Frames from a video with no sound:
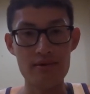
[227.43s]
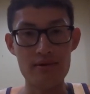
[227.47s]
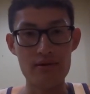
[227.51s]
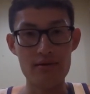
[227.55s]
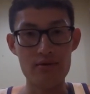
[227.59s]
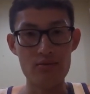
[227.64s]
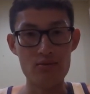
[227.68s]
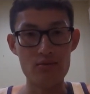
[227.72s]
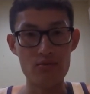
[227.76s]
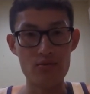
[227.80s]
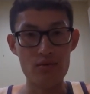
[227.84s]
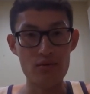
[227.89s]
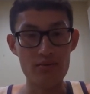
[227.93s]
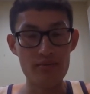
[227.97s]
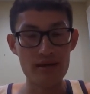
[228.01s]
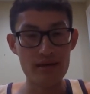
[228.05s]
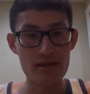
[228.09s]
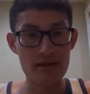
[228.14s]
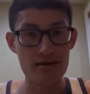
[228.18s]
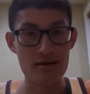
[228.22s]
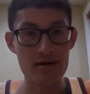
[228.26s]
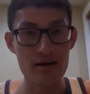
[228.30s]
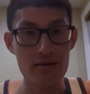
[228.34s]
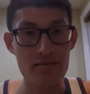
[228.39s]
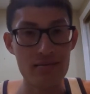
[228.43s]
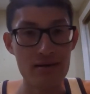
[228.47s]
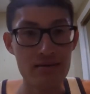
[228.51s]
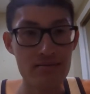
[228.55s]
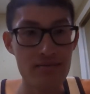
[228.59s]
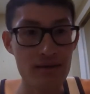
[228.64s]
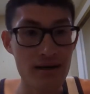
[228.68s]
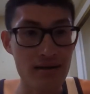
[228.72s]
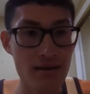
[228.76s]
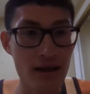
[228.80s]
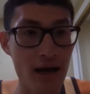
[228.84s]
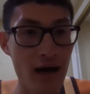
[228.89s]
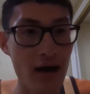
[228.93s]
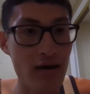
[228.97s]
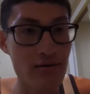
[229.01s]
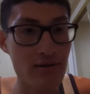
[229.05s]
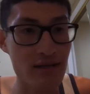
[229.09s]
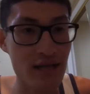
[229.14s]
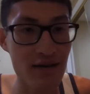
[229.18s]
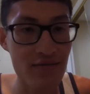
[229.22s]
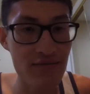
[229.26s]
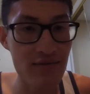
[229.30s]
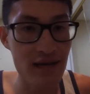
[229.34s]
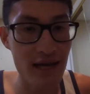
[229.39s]
will be in the comment, but I'll
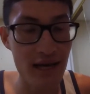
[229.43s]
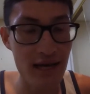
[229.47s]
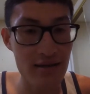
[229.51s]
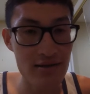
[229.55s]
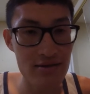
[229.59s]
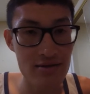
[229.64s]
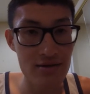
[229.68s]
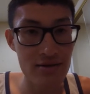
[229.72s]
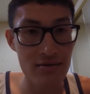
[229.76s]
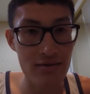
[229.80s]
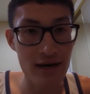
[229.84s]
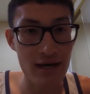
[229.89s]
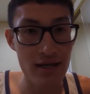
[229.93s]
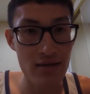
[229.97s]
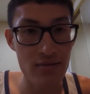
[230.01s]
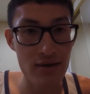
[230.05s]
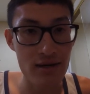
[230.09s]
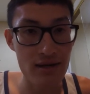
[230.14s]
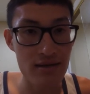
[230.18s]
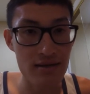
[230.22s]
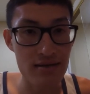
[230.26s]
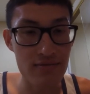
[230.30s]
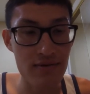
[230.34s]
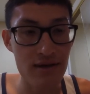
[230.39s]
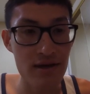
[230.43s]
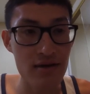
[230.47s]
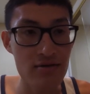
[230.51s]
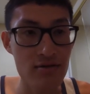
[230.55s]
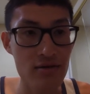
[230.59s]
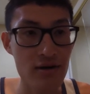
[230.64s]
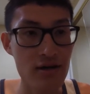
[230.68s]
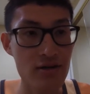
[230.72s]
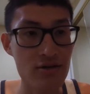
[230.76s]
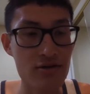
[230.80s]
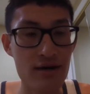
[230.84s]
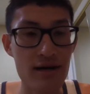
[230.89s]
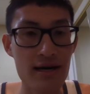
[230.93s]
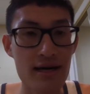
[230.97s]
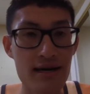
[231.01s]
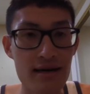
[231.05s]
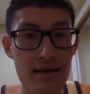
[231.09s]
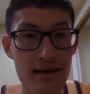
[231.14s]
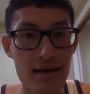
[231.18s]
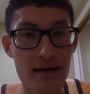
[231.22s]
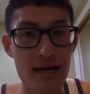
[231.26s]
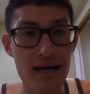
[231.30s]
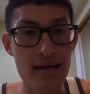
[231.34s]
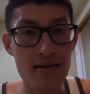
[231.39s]
definitely answer it right away in this video. So I try and
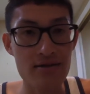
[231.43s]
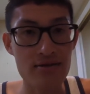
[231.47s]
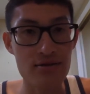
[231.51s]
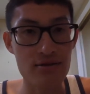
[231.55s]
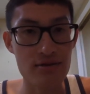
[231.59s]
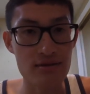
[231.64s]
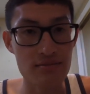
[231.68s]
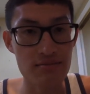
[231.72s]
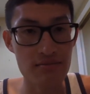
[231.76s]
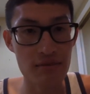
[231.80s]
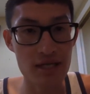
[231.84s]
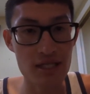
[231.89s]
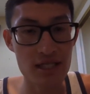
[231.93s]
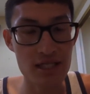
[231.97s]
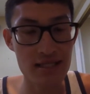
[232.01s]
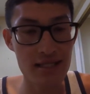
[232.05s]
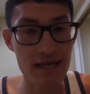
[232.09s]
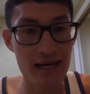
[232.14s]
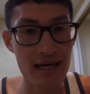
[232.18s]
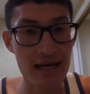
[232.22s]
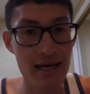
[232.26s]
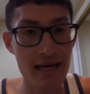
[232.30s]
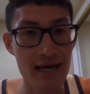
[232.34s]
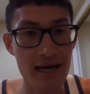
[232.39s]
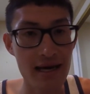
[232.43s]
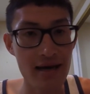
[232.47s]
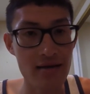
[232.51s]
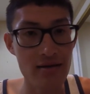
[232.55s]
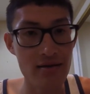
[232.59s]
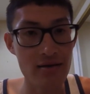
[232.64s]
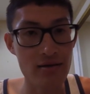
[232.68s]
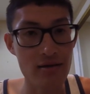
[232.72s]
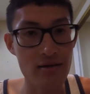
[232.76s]
answer as much as I can,